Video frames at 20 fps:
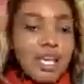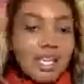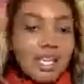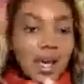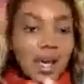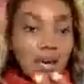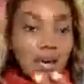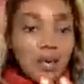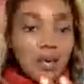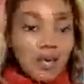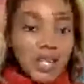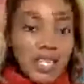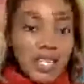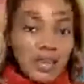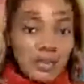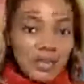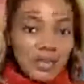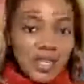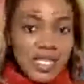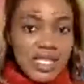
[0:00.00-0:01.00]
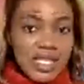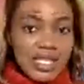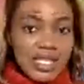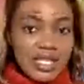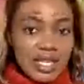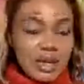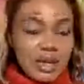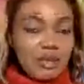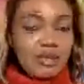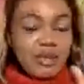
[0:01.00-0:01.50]
that will benefit
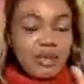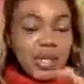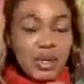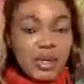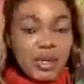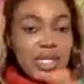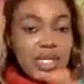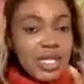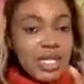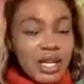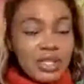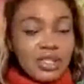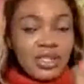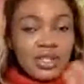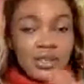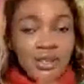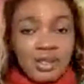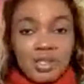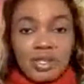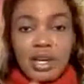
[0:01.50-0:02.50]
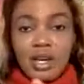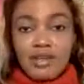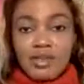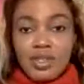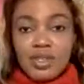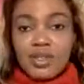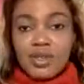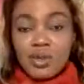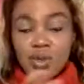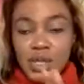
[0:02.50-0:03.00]
them, because you also have to
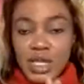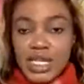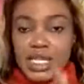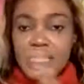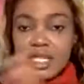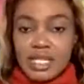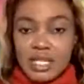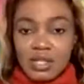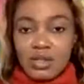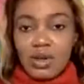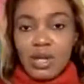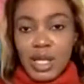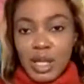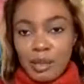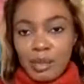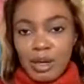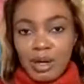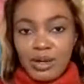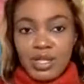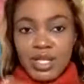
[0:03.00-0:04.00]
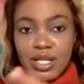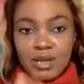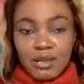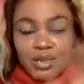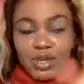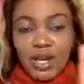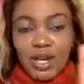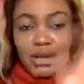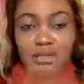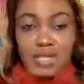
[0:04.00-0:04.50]
know that it's all about them. You
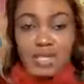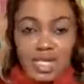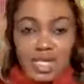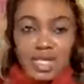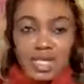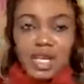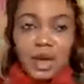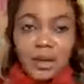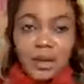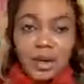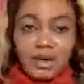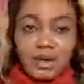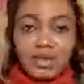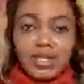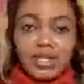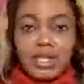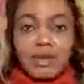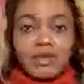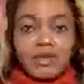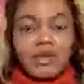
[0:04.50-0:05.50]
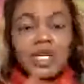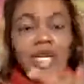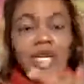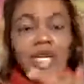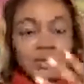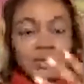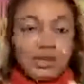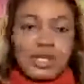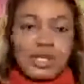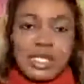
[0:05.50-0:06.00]
have to think about them,
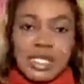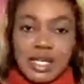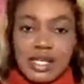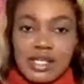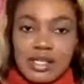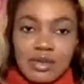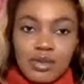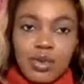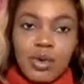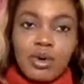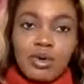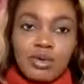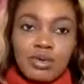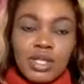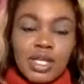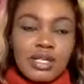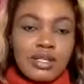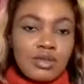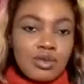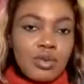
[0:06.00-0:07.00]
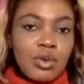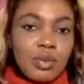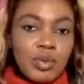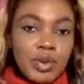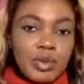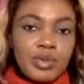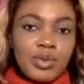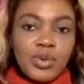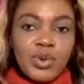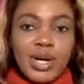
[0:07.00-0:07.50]
because that's who
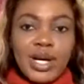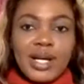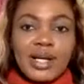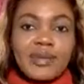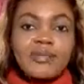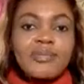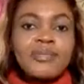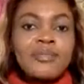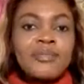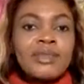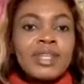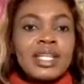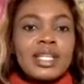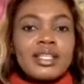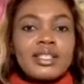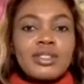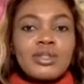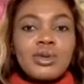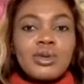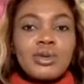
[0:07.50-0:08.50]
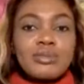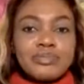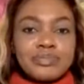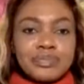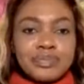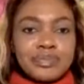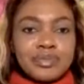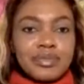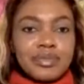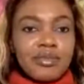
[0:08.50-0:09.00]
people are. So
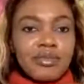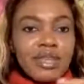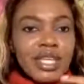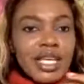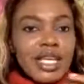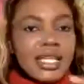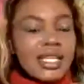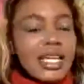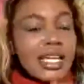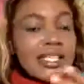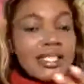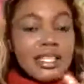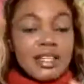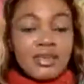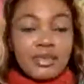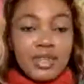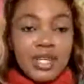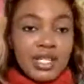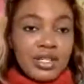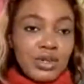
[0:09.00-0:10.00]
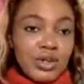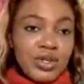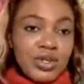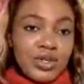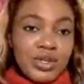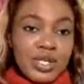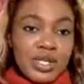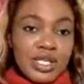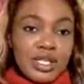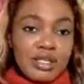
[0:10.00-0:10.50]
that's if you're not
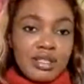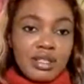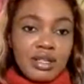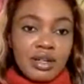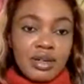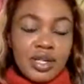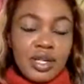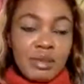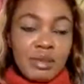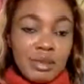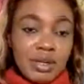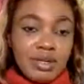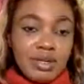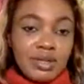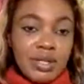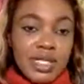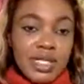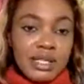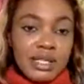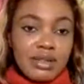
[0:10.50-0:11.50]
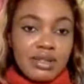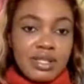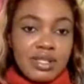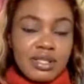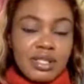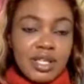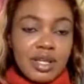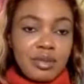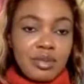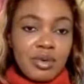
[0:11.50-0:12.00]
using our email to sell to
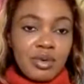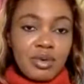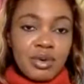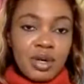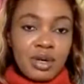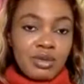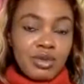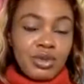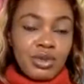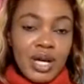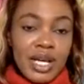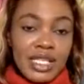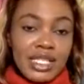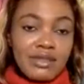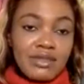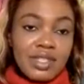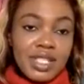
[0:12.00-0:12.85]
them, or you ask for their